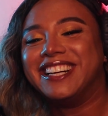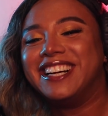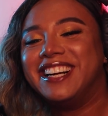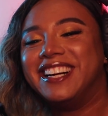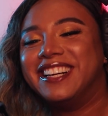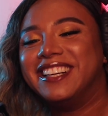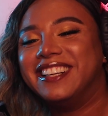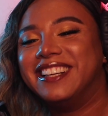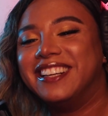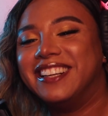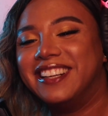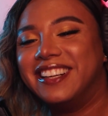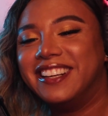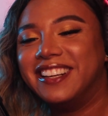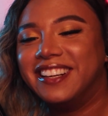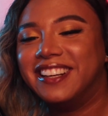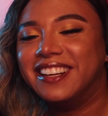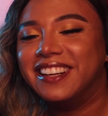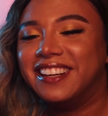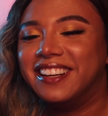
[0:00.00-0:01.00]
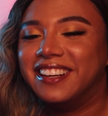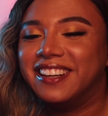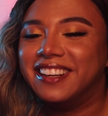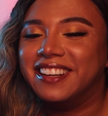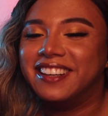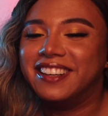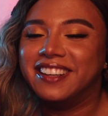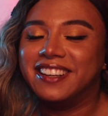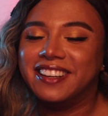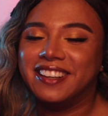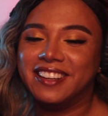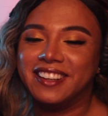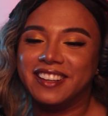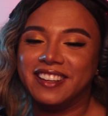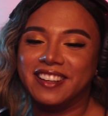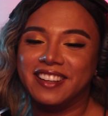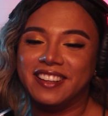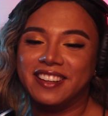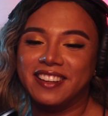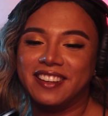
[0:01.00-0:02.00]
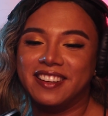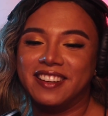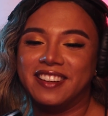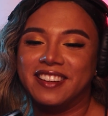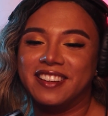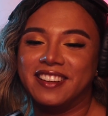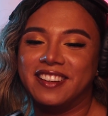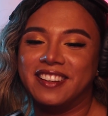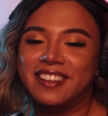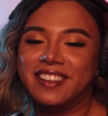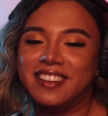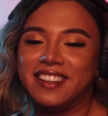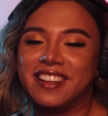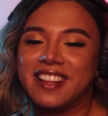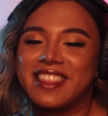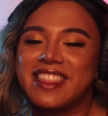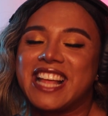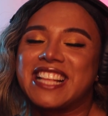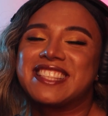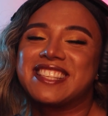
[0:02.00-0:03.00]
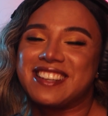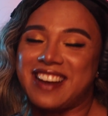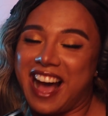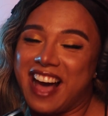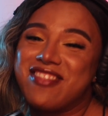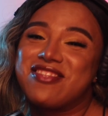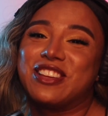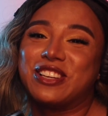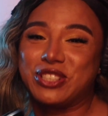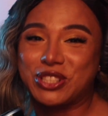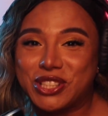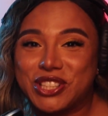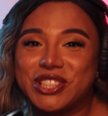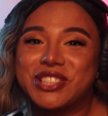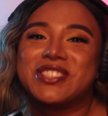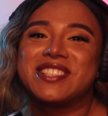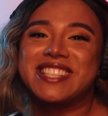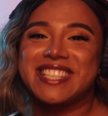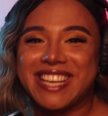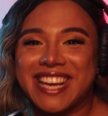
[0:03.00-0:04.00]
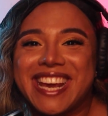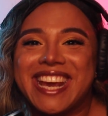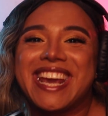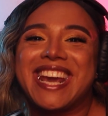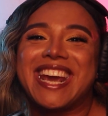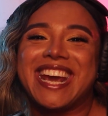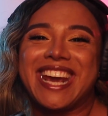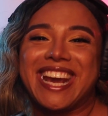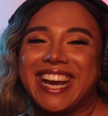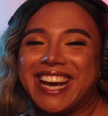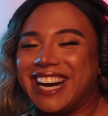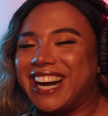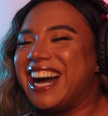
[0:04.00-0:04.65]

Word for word: that's not the real narrative. That's not the true tea. That's not the true tea.